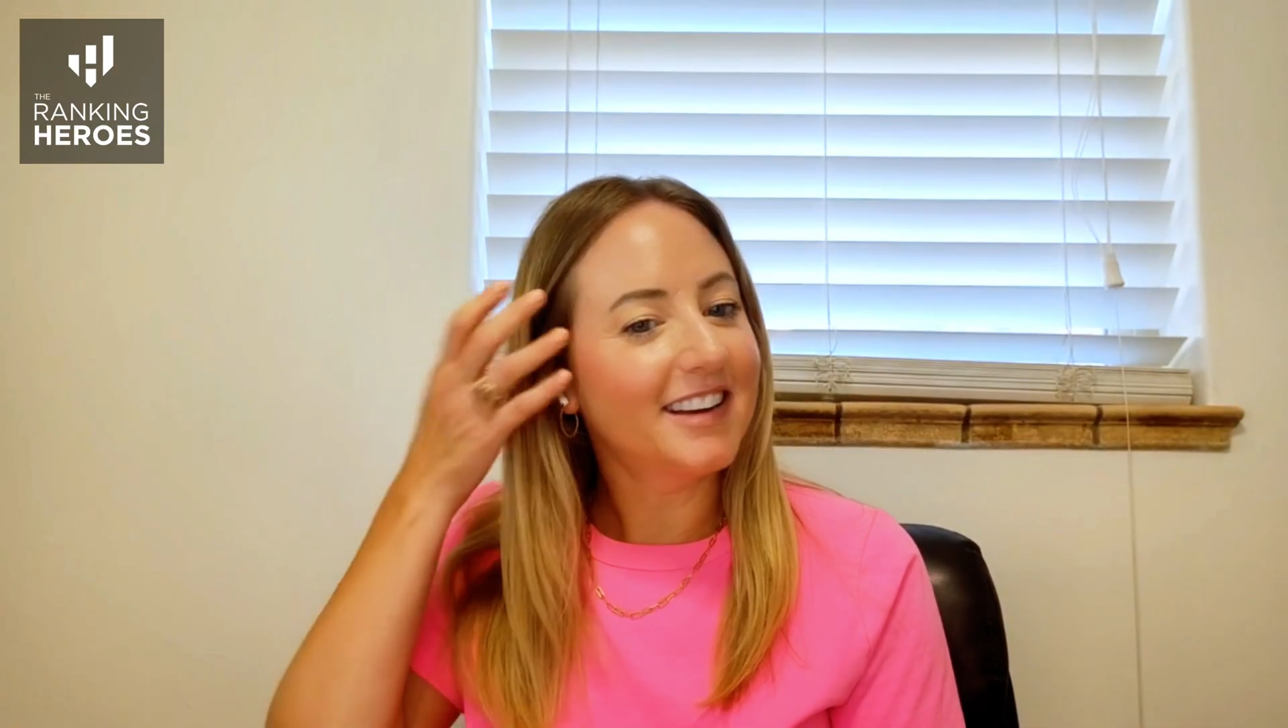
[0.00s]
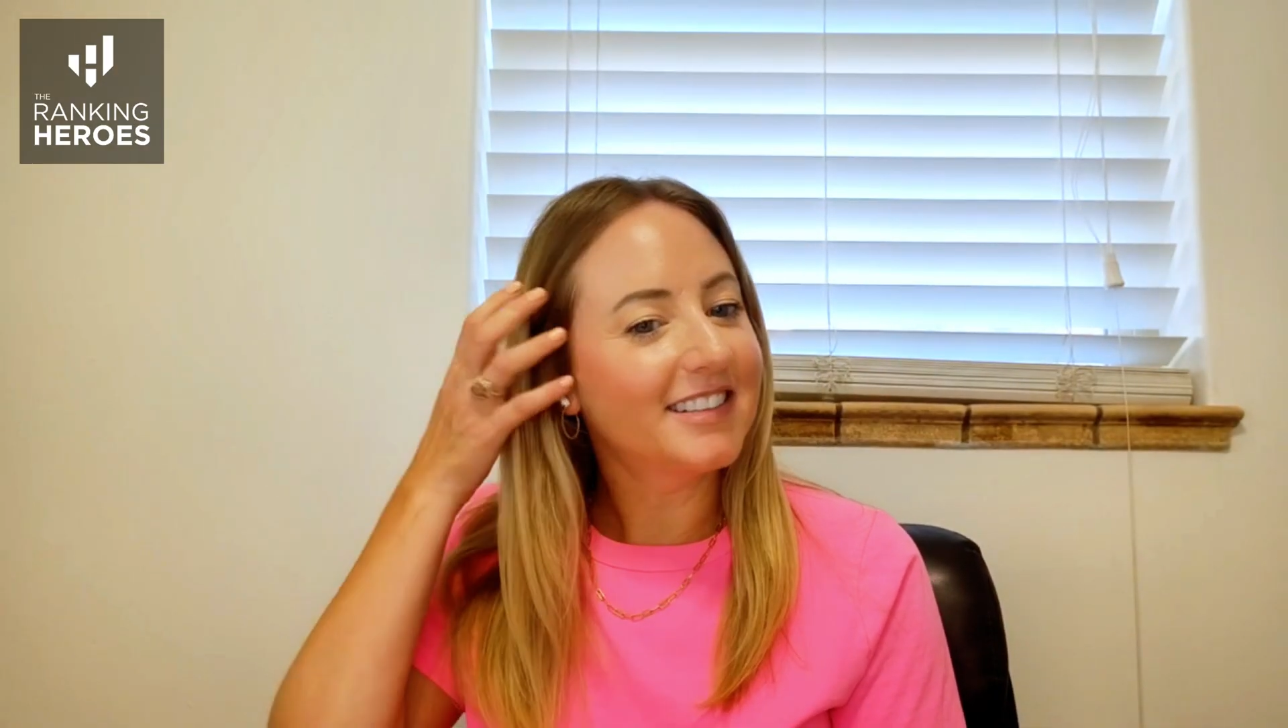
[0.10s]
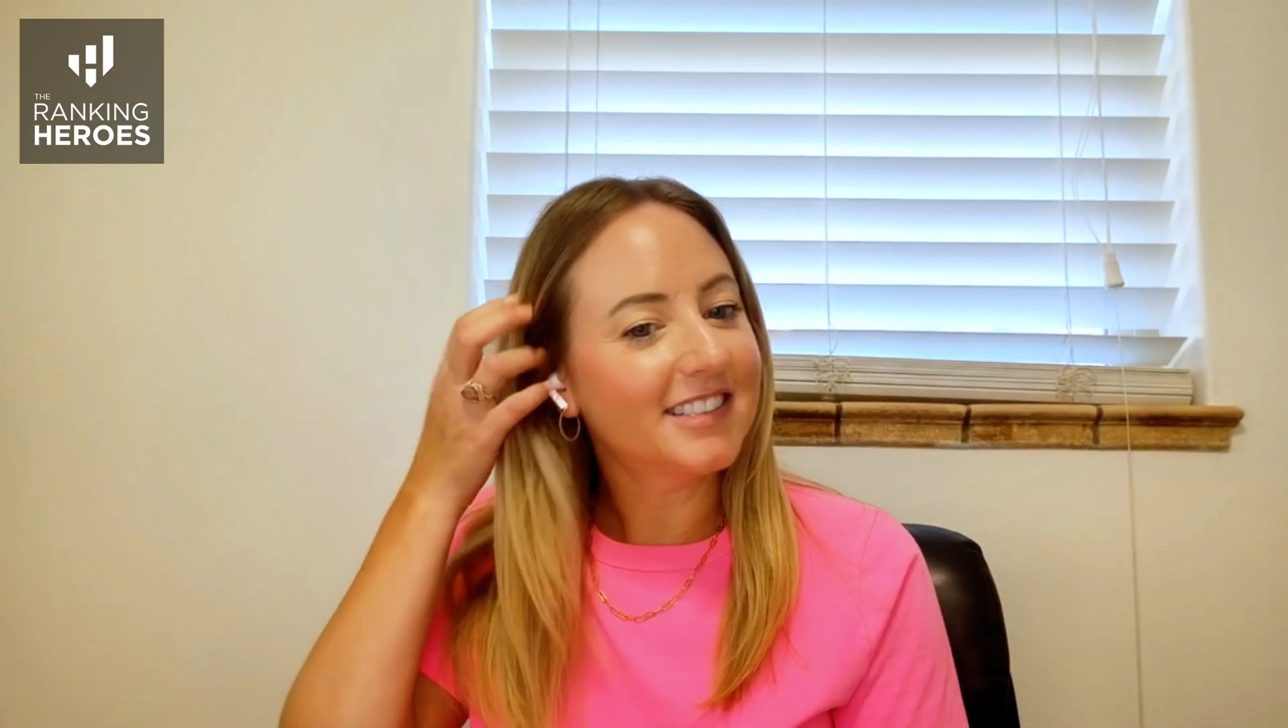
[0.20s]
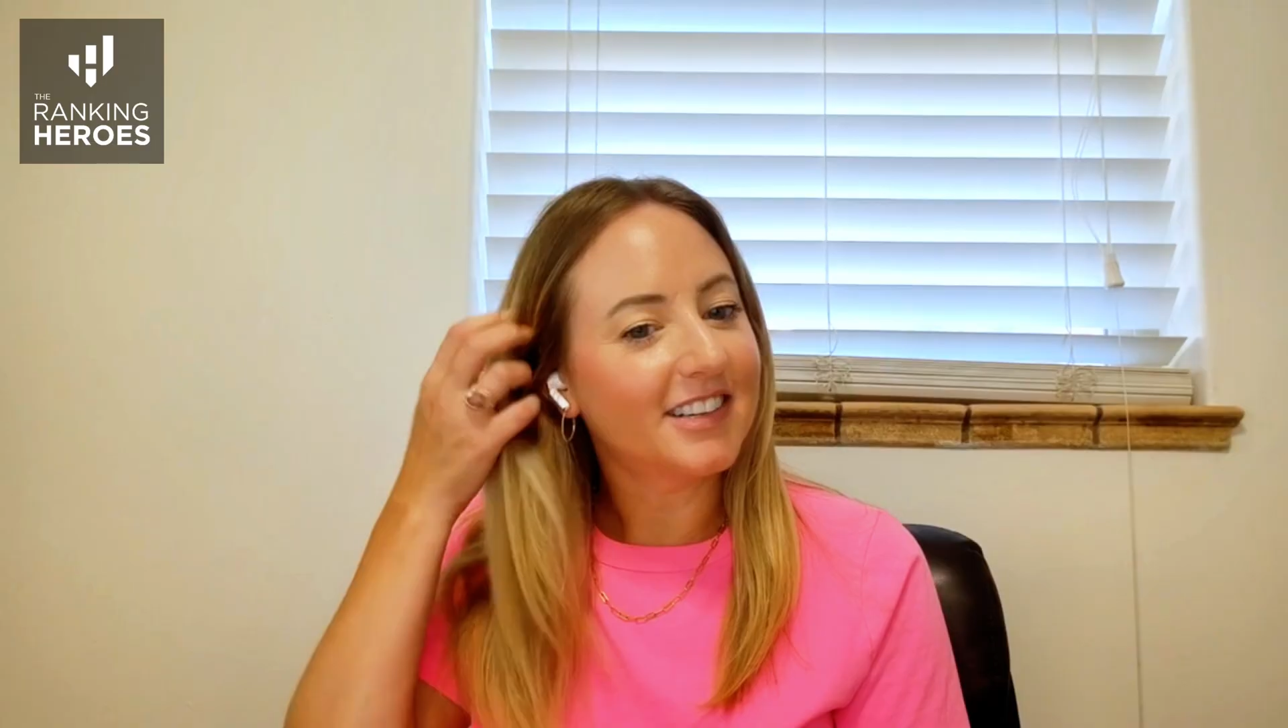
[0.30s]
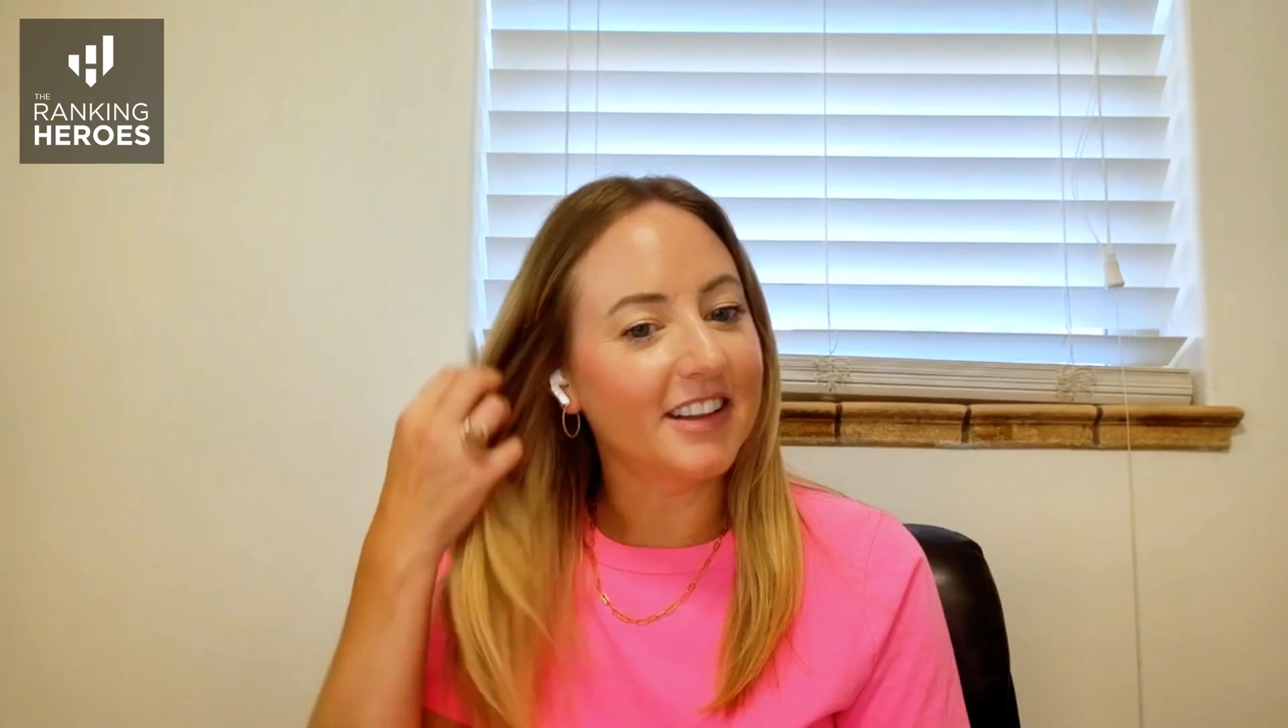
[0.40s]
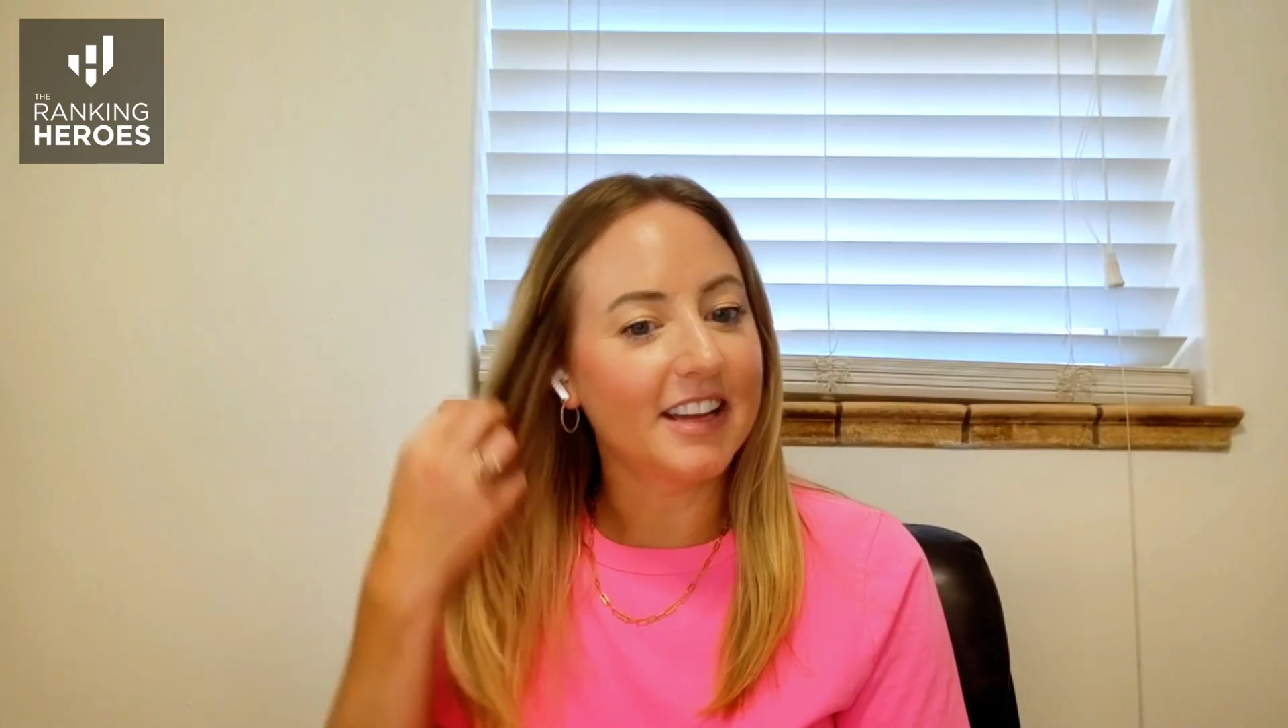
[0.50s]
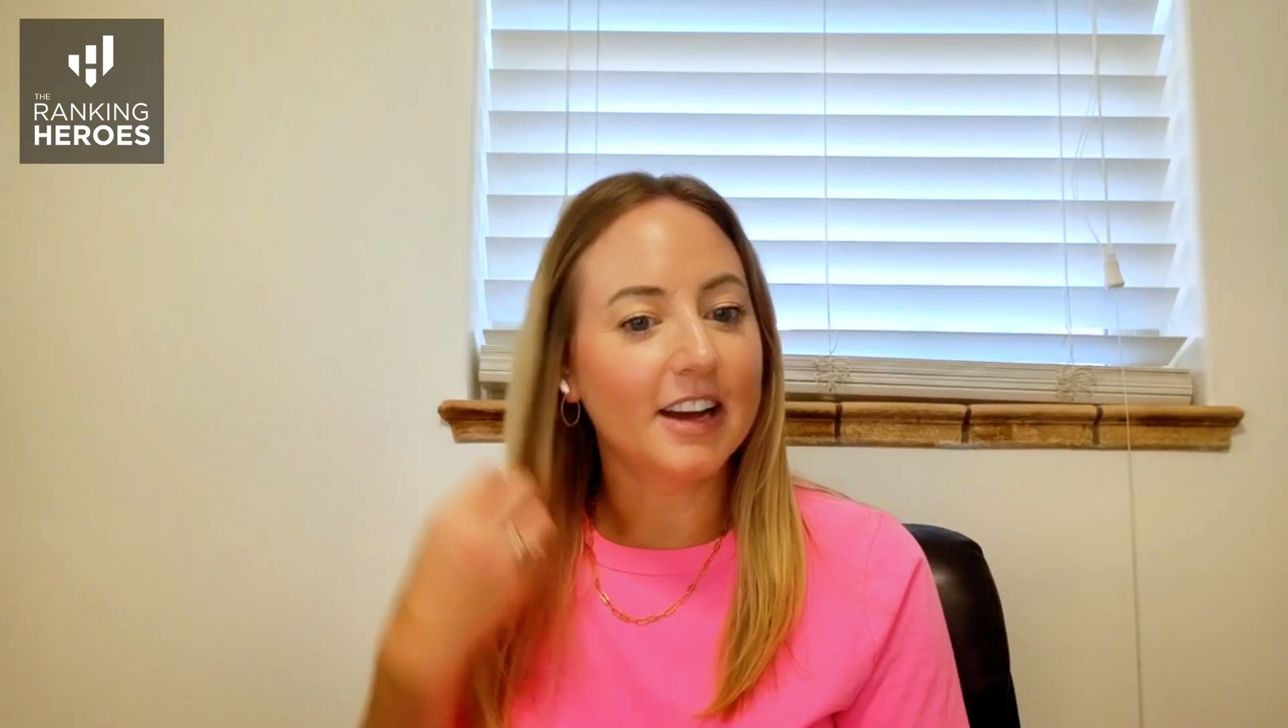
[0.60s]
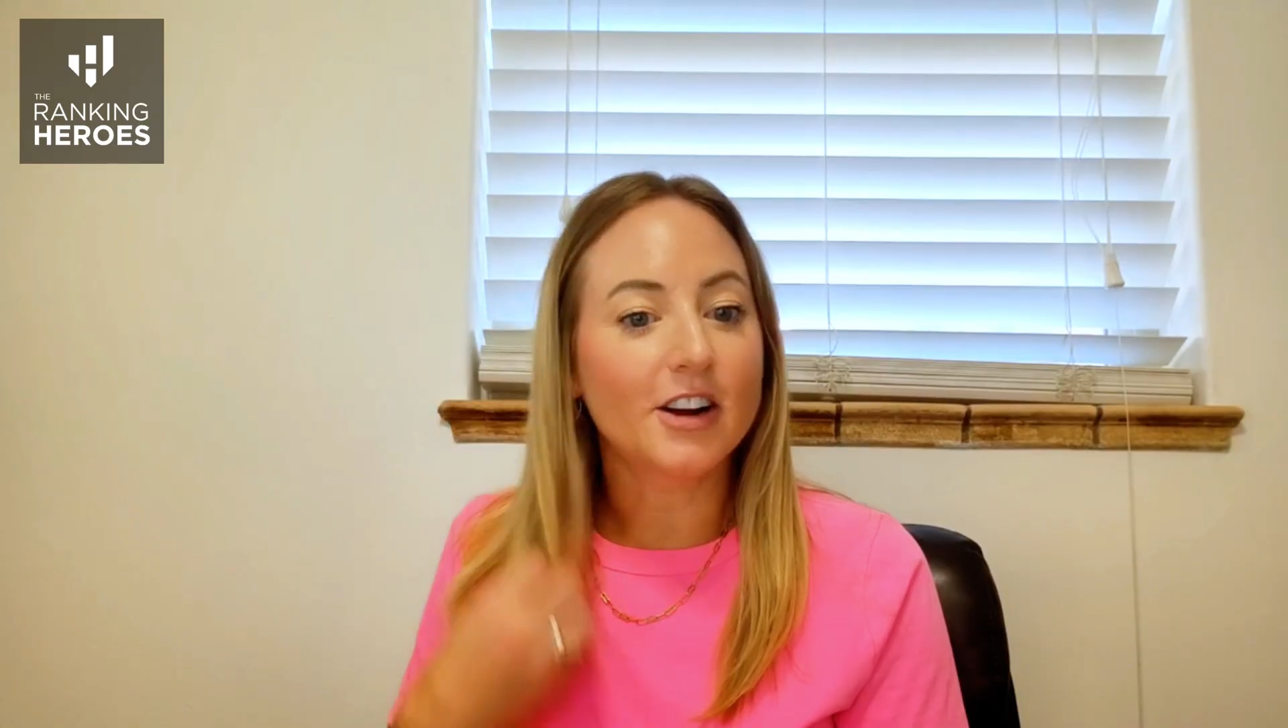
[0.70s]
necessarily